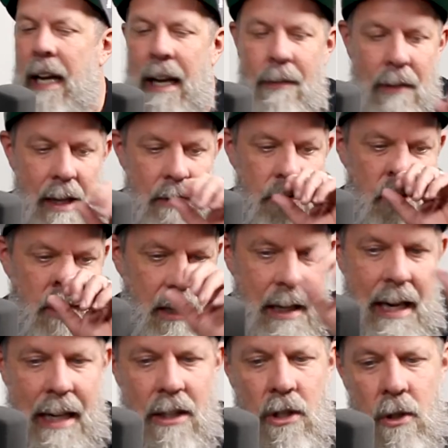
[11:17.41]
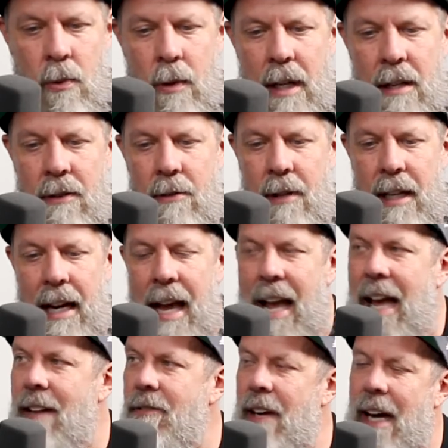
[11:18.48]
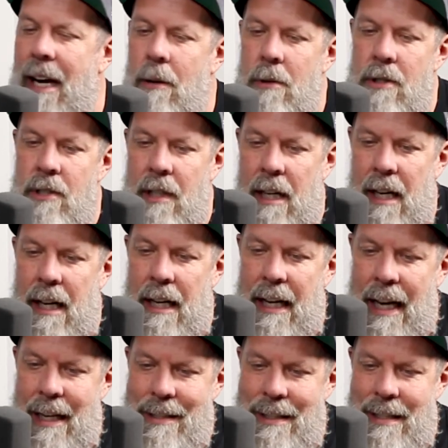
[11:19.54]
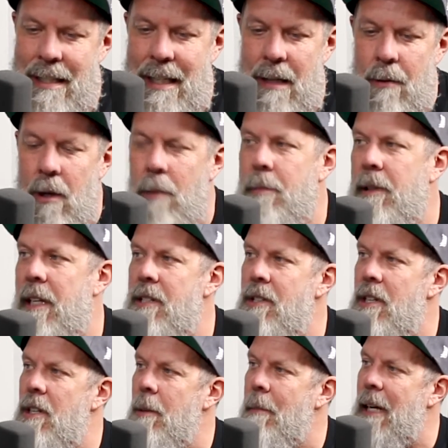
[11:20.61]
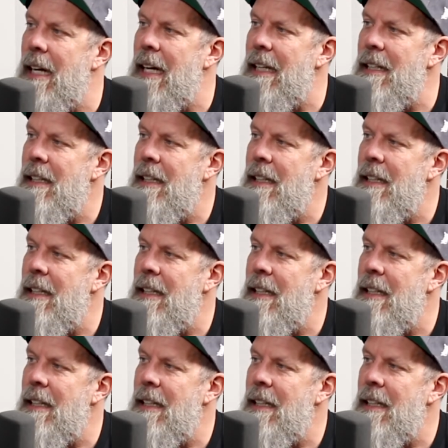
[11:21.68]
And then for the next 23 and a half hours, God has zero place in your mind.